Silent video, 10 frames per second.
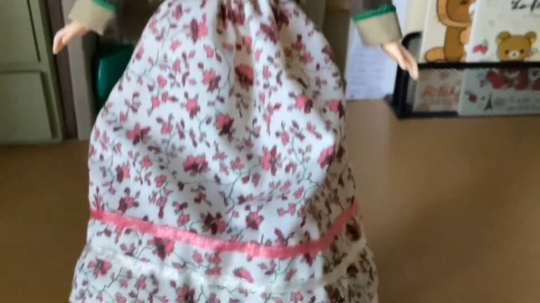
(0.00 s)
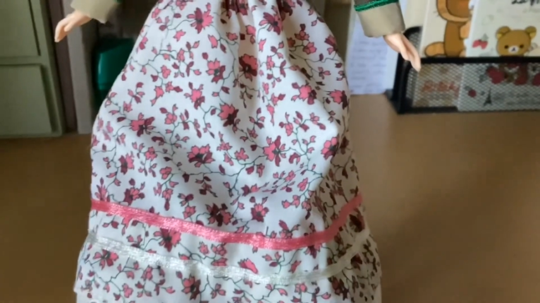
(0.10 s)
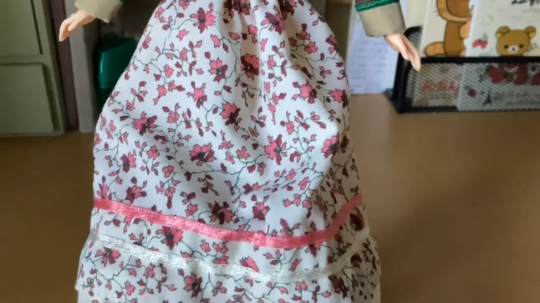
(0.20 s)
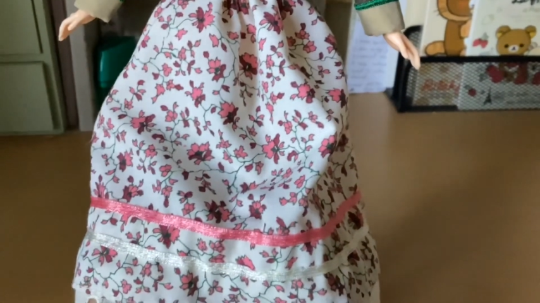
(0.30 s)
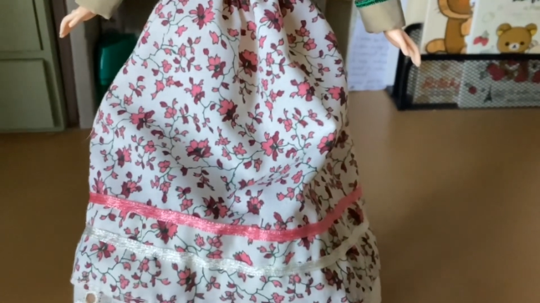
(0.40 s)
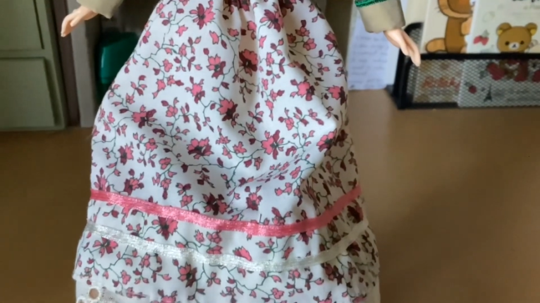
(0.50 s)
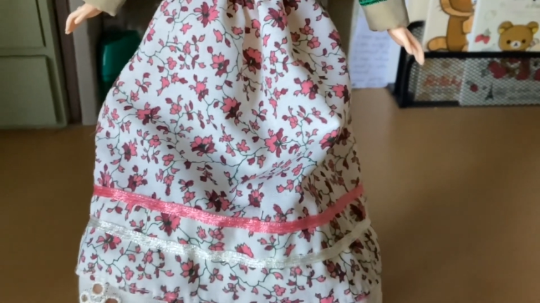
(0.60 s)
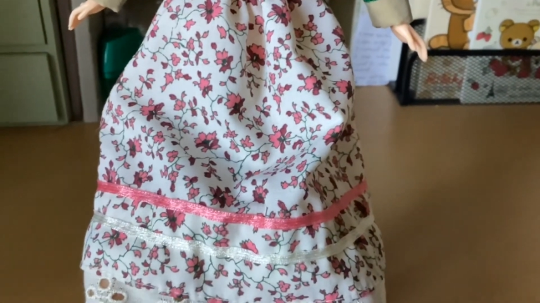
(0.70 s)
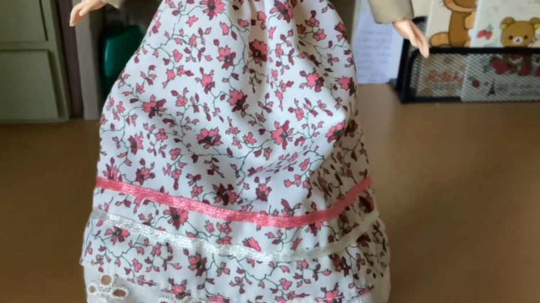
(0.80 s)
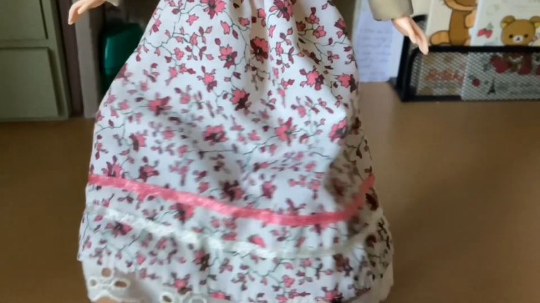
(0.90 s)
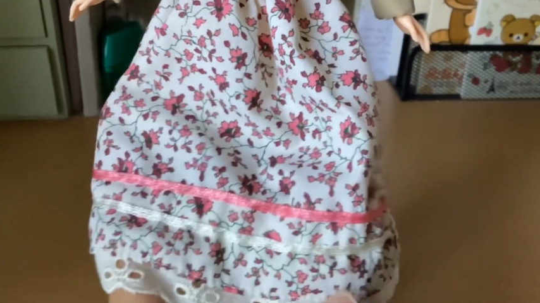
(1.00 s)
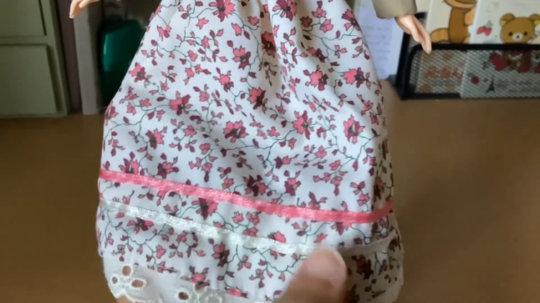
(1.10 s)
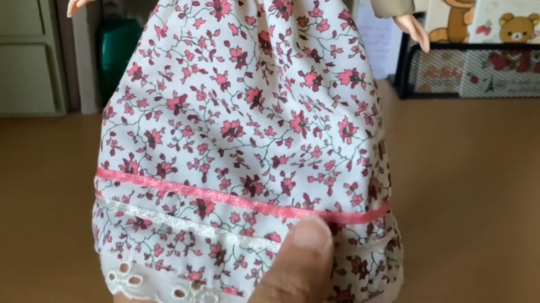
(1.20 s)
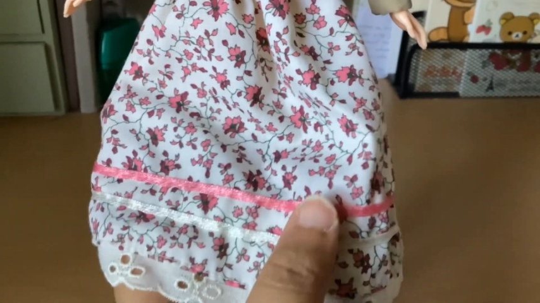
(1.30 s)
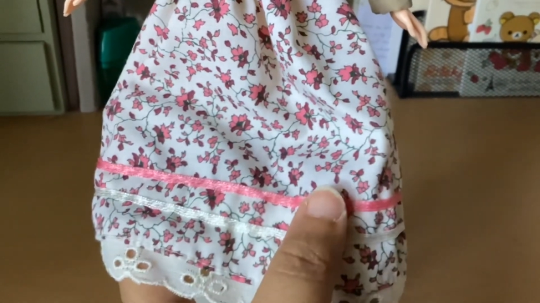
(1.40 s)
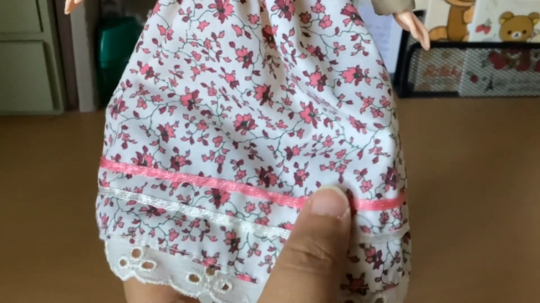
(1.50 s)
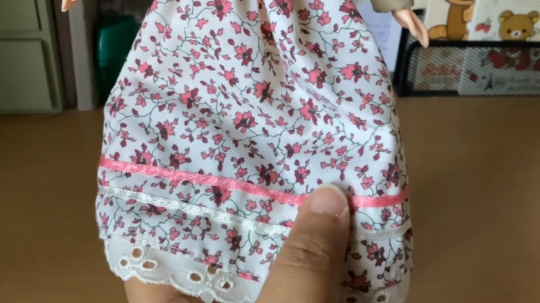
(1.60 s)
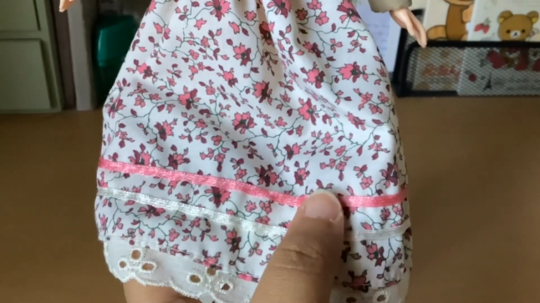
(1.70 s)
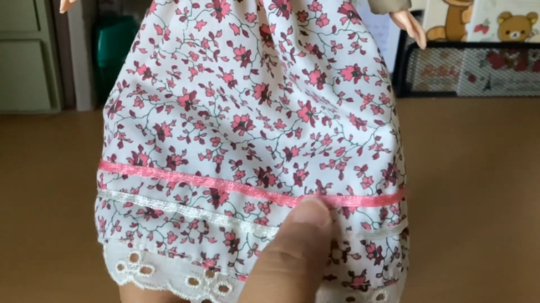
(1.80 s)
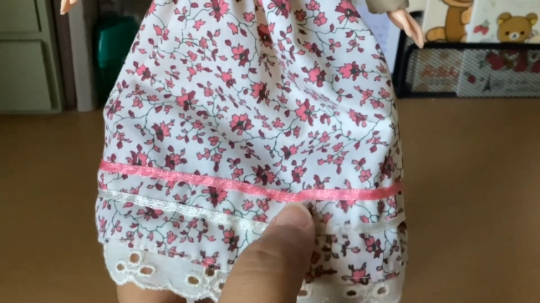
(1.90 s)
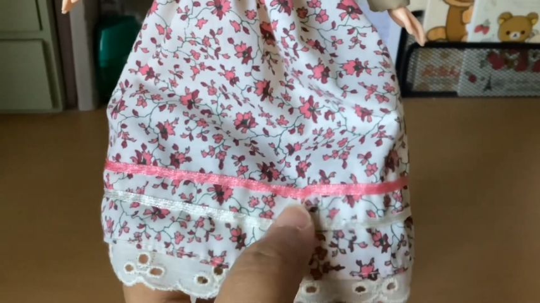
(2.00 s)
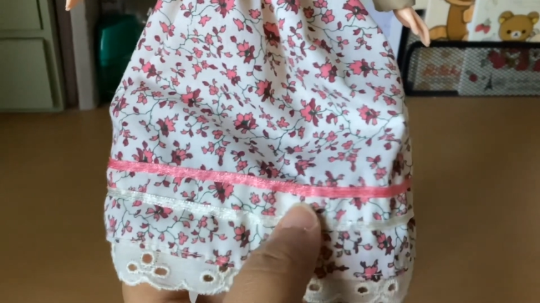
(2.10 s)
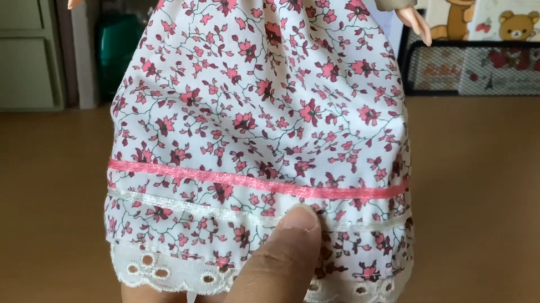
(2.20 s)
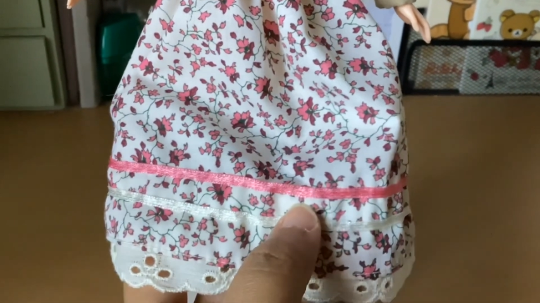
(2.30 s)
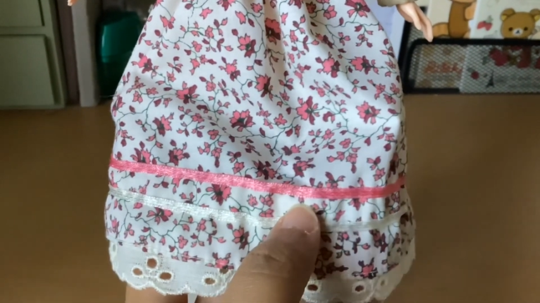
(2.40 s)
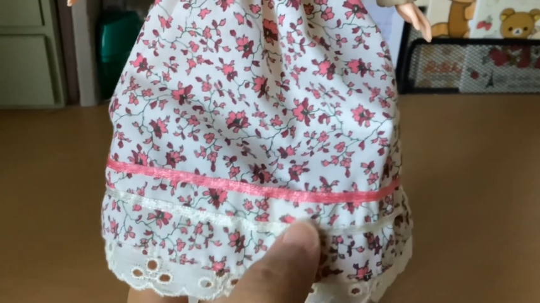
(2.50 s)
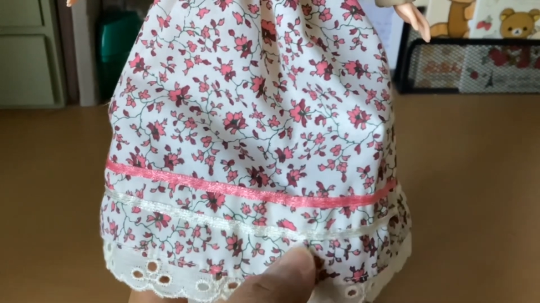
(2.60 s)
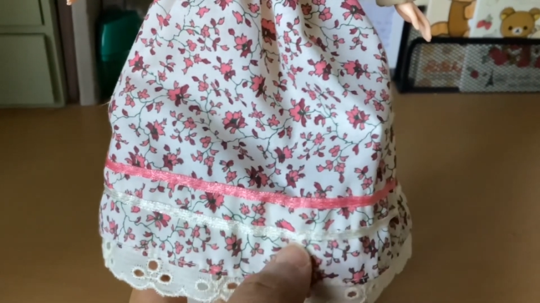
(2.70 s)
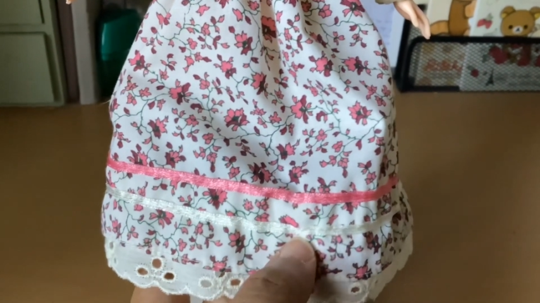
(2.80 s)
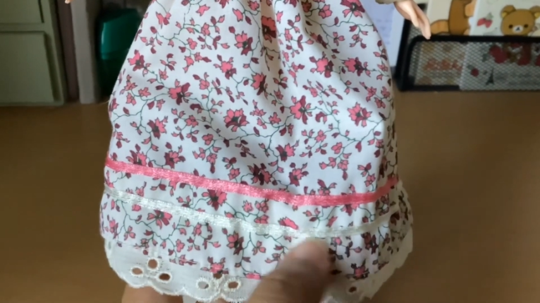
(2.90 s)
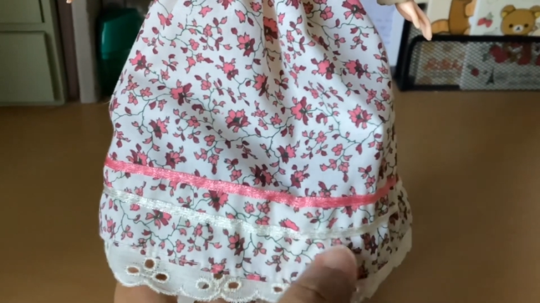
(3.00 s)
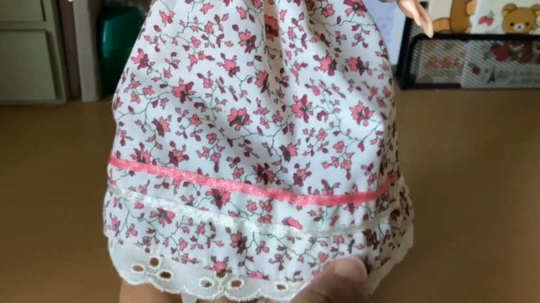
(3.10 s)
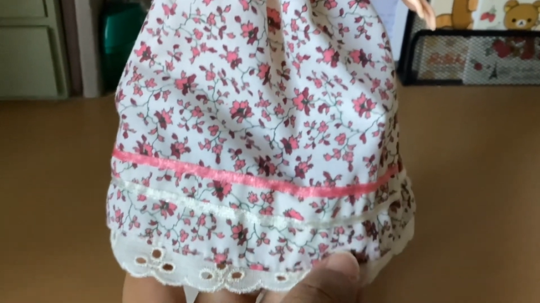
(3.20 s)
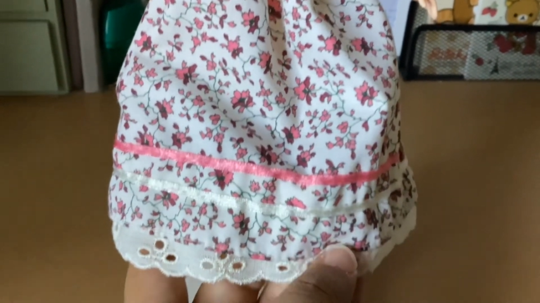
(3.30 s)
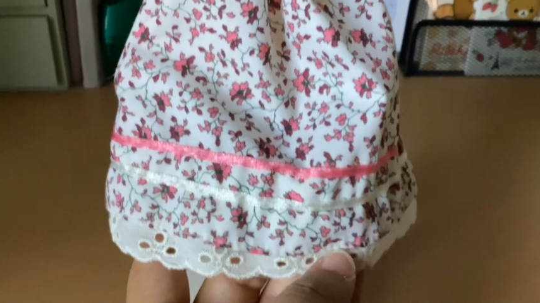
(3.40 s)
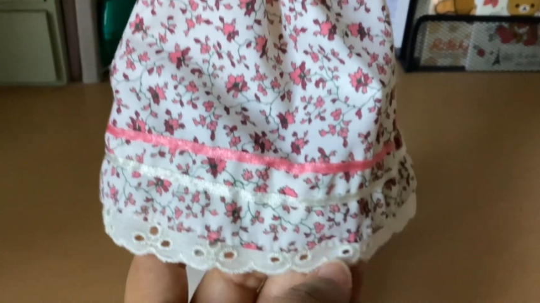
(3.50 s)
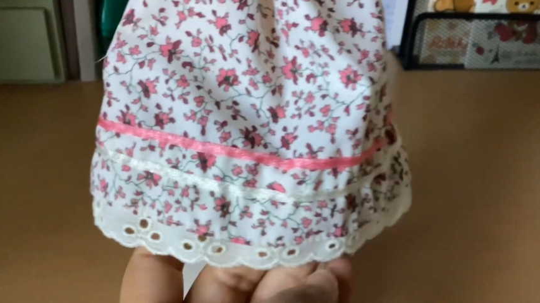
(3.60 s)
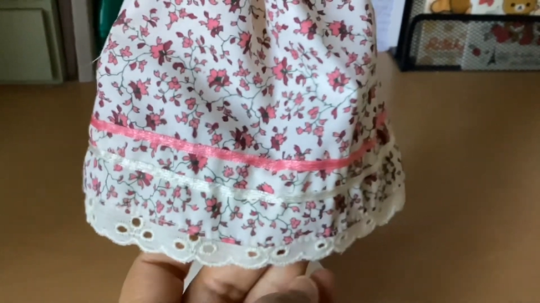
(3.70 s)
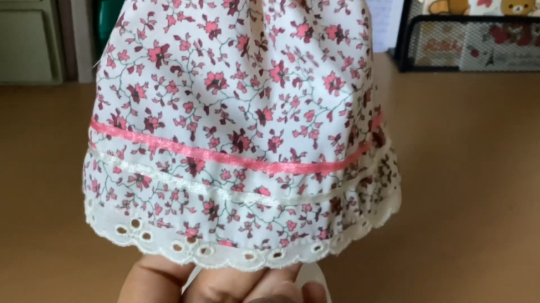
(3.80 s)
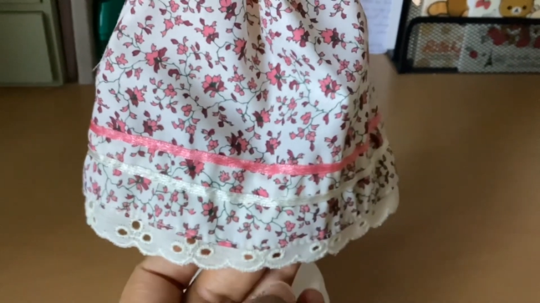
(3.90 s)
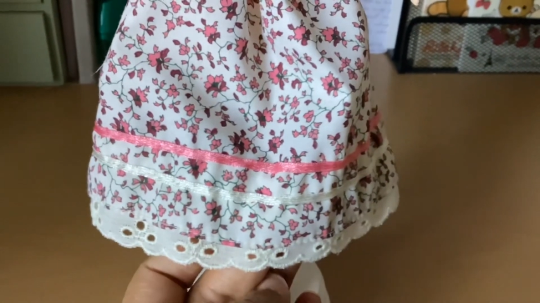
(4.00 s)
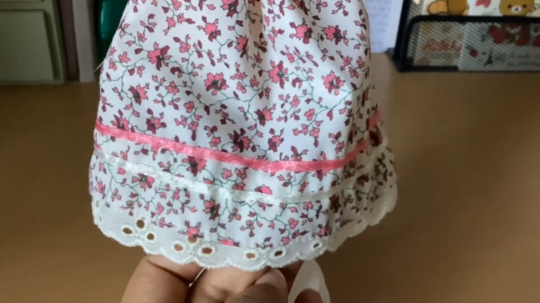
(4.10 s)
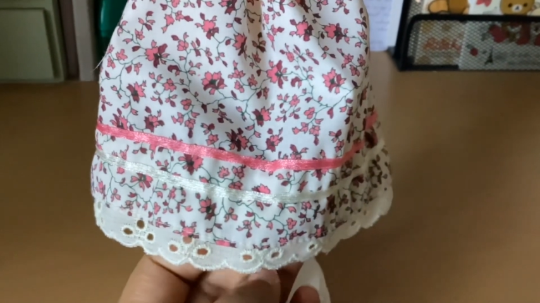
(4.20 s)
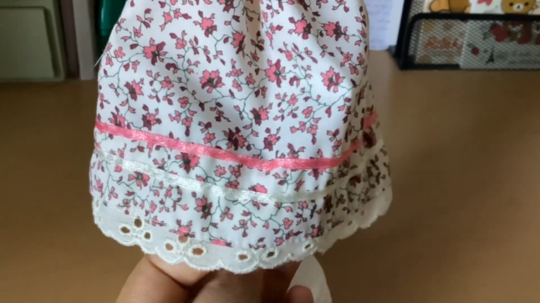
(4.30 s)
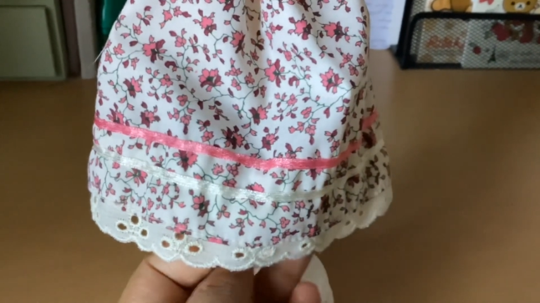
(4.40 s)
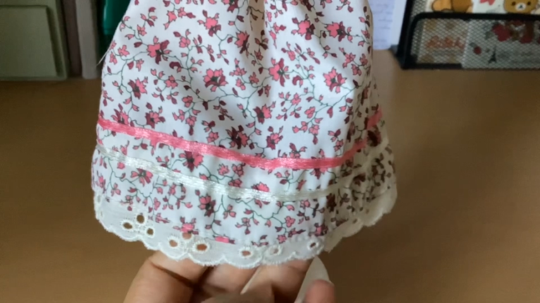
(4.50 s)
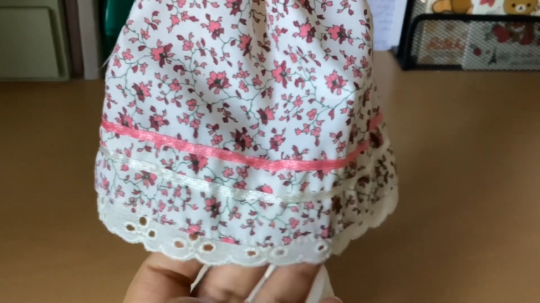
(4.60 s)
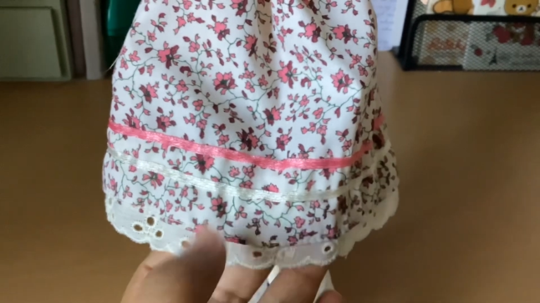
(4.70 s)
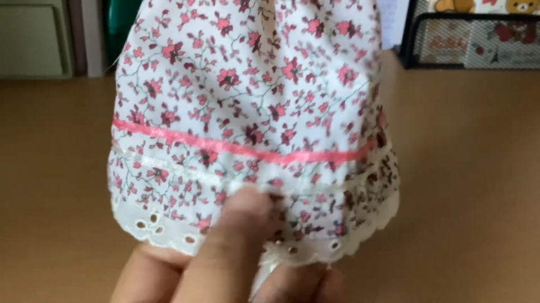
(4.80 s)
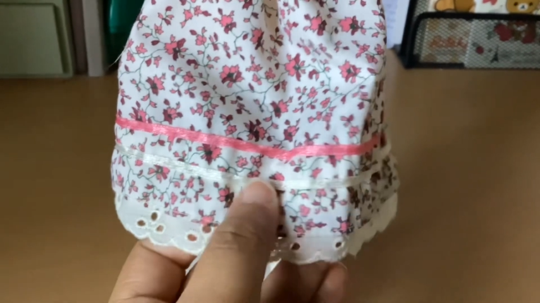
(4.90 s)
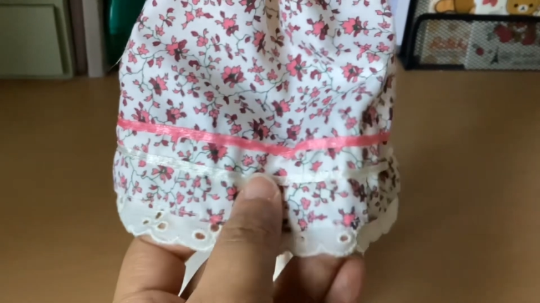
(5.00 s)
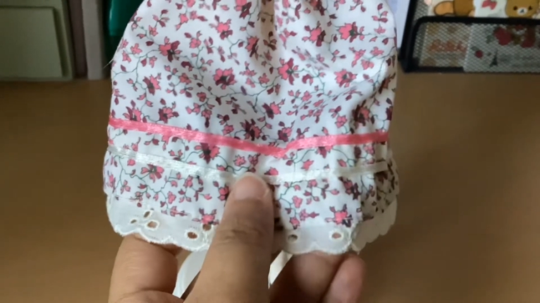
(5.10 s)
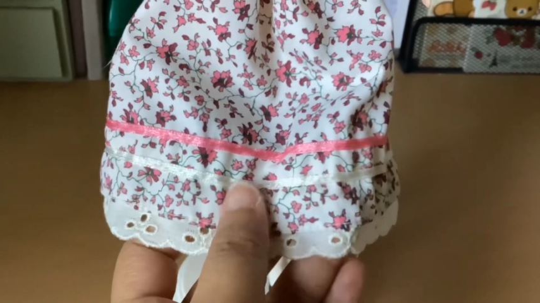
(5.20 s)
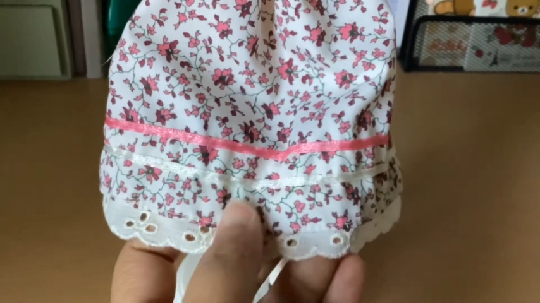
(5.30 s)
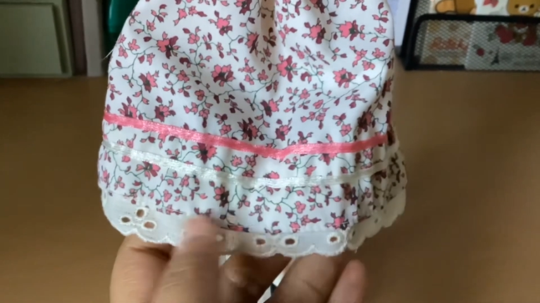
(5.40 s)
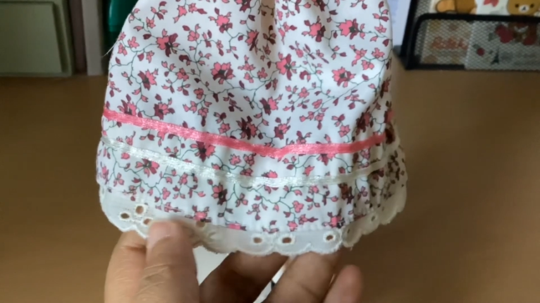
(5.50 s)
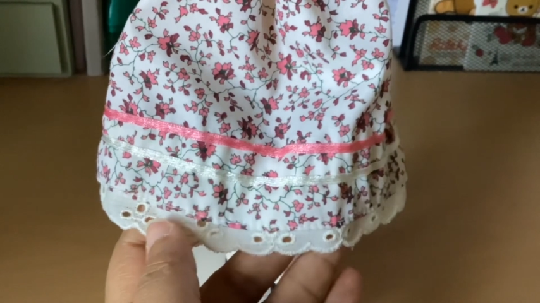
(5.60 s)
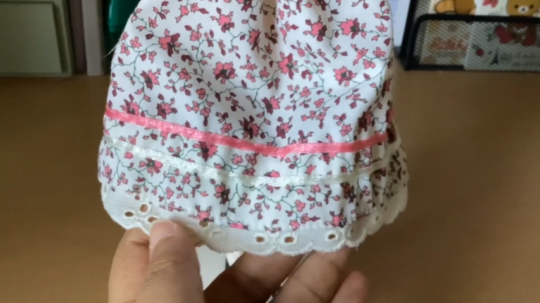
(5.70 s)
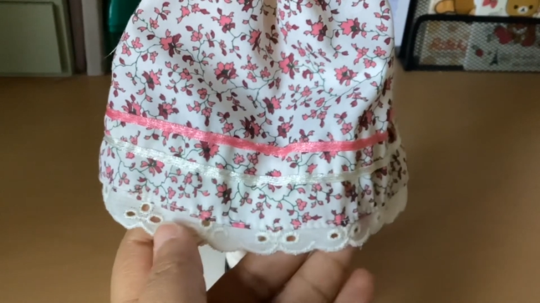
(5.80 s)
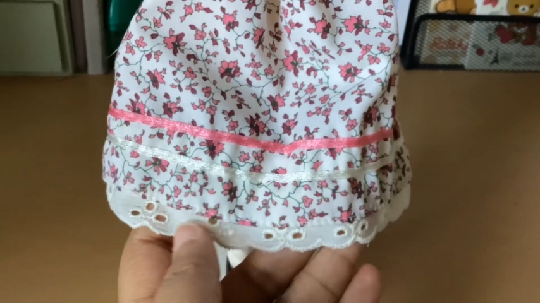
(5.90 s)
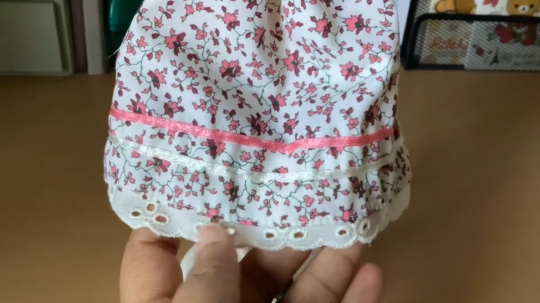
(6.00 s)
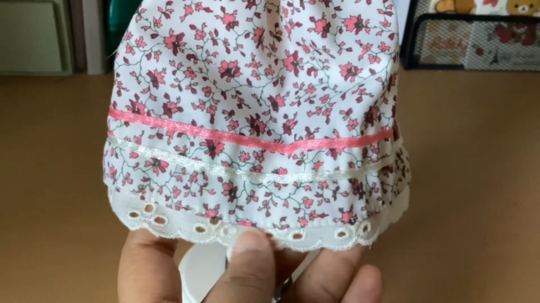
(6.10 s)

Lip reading: (no speaker visible)